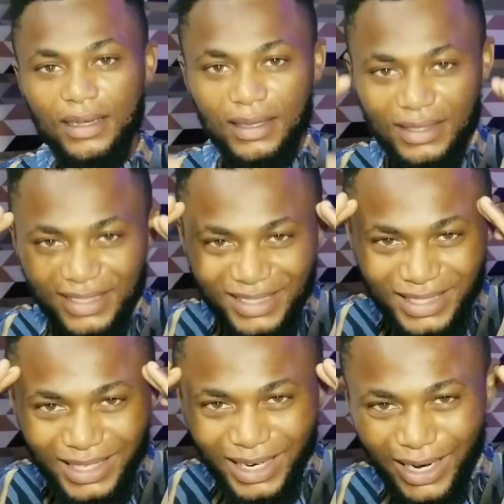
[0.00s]
This
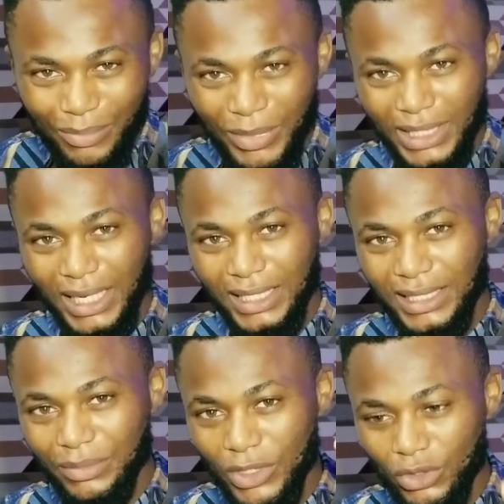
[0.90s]
is crab
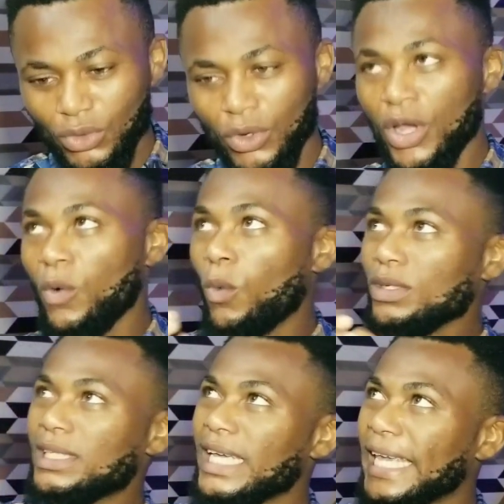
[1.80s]
mentality being shown.
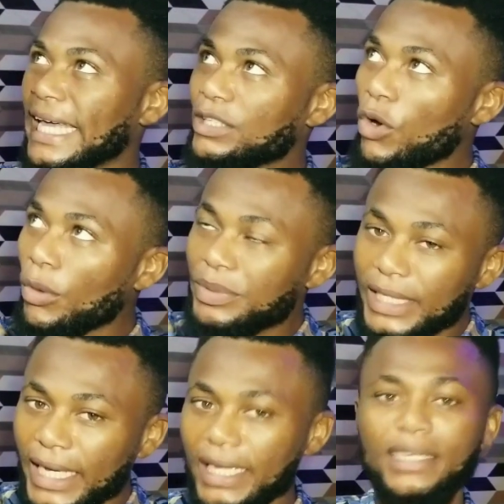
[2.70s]
Once they get up
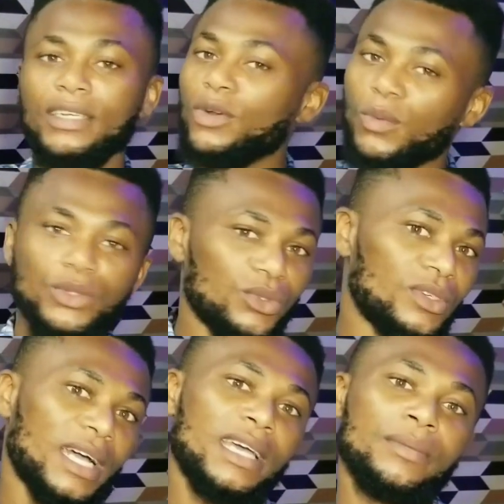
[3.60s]
there, they don't want to
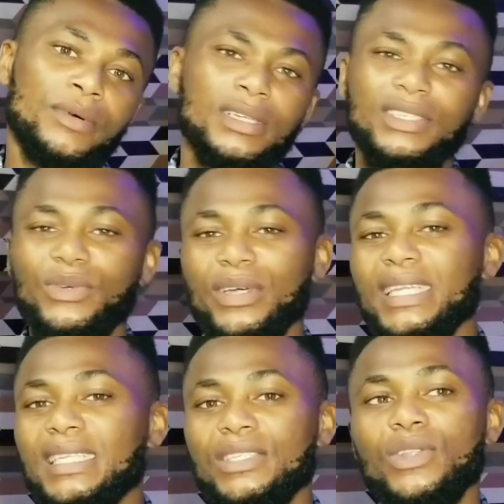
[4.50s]
drag anybody. So
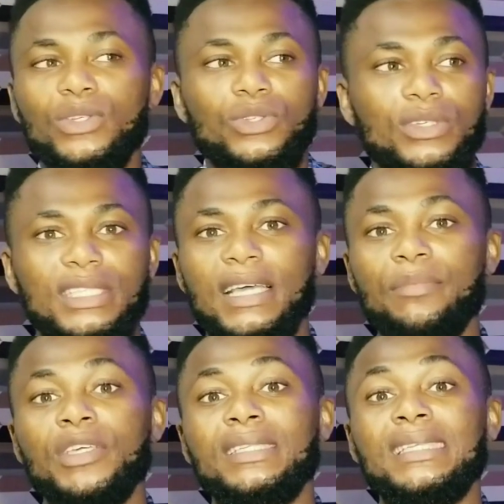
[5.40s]
it is not just
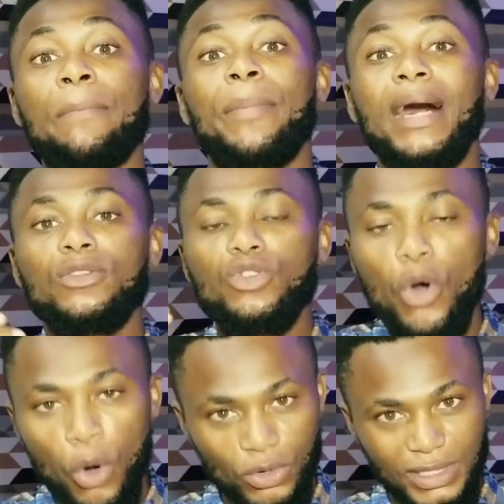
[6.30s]
Tiamiu, it is about
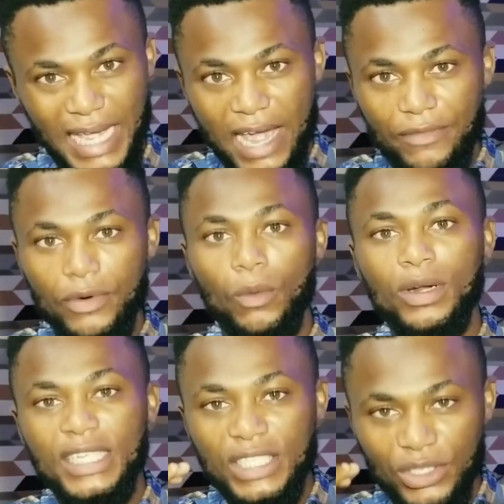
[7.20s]
us.
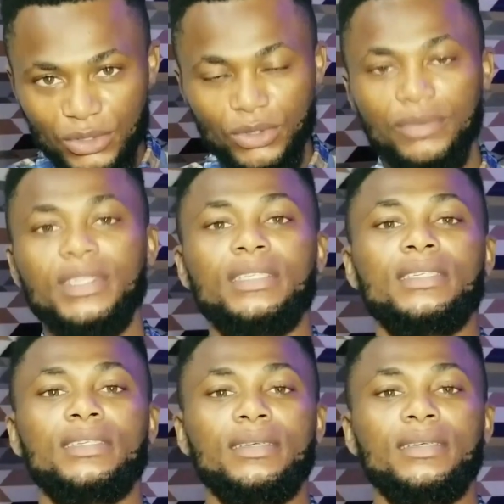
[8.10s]
Everyone is guilty of this.